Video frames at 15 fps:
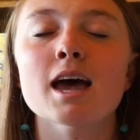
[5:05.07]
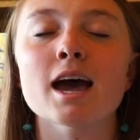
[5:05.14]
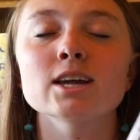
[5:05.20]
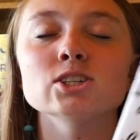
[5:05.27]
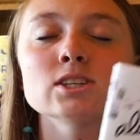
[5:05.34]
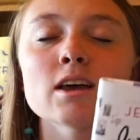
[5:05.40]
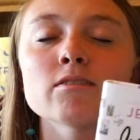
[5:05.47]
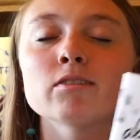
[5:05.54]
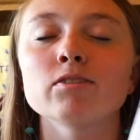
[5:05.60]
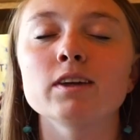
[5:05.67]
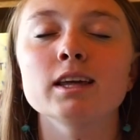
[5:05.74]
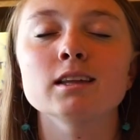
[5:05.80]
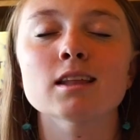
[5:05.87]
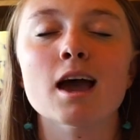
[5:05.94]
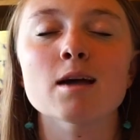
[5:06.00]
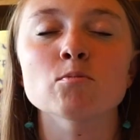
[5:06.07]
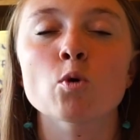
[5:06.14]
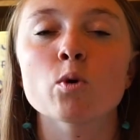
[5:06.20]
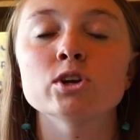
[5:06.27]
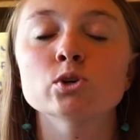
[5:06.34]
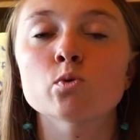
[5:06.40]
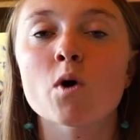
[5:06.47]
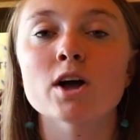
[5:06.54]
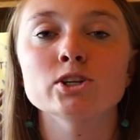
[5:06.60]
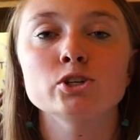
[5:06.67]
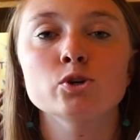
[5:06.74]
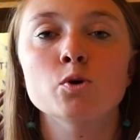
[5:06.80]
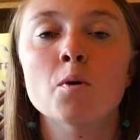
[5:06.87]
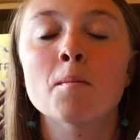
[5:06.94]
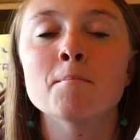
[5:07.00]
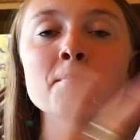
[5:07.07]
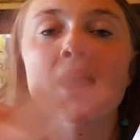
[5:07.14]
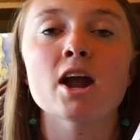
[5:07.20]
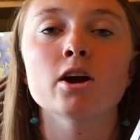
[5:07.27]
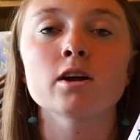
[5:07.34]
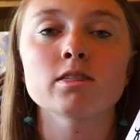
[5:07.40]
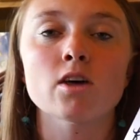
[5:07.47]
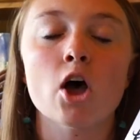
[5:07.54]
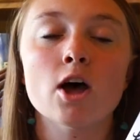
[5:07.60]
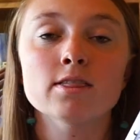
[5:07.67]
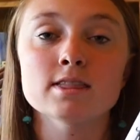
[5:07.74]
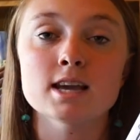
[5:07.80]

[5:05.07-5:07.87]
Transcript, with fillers: I just have a feeling that I'm going to want to marathon